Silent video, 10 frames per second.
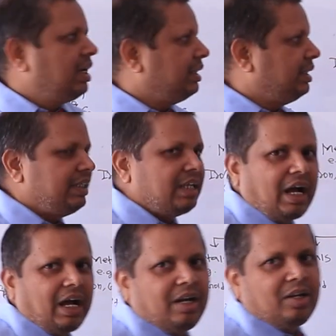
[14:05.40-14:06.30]
these
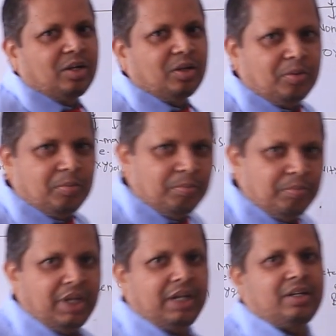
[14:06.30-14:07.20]
are
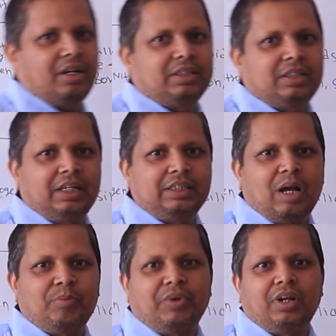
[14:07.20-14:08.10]
metals,
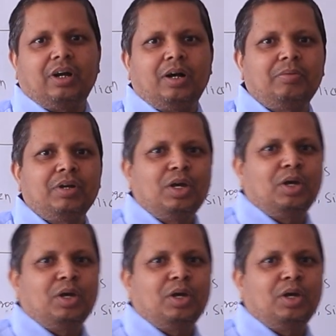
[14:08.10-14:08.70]
example of